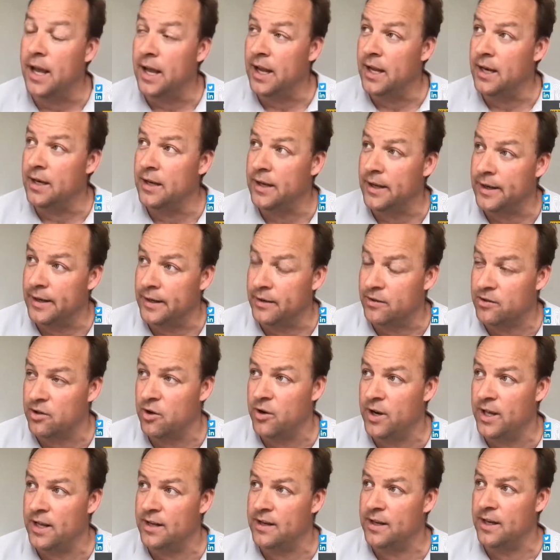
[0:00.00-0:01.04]
and so
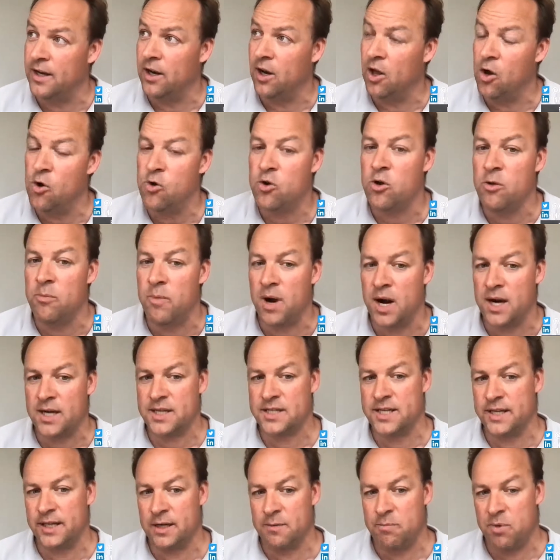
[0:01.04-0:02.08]
that the local
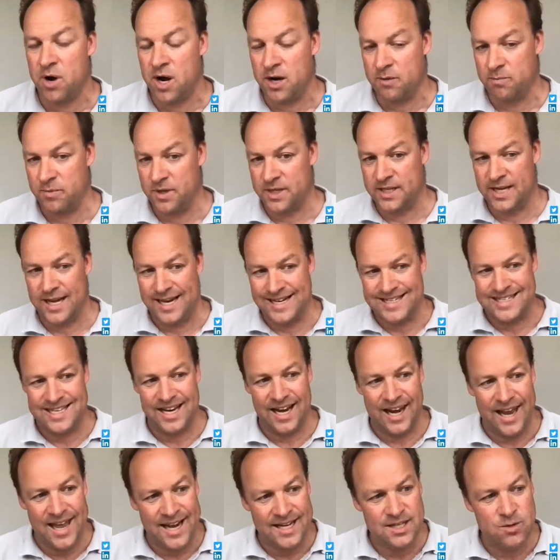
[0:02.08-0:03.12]
marketing department can
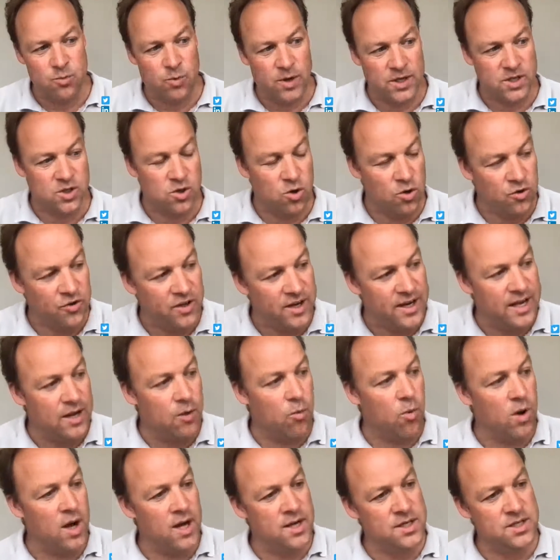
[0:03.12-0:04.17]
select what content he
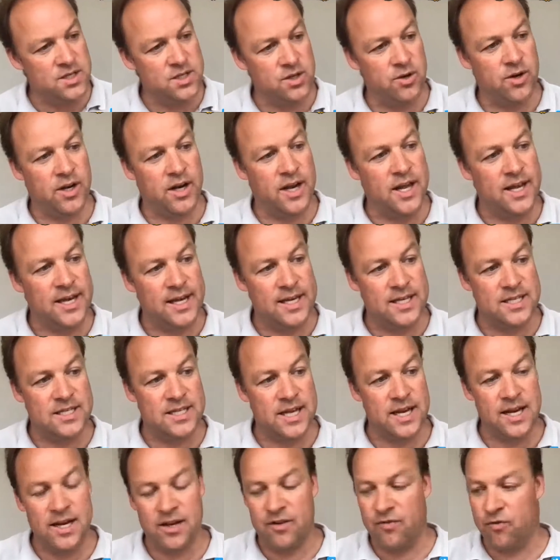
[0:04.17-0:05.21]
wants so that he can
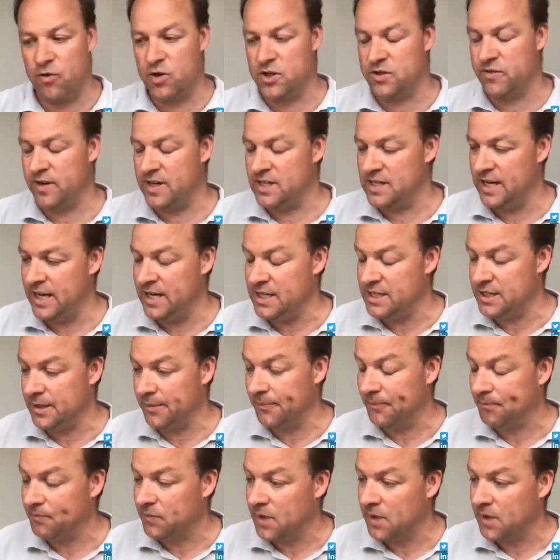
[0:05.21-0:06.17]
send it for translation.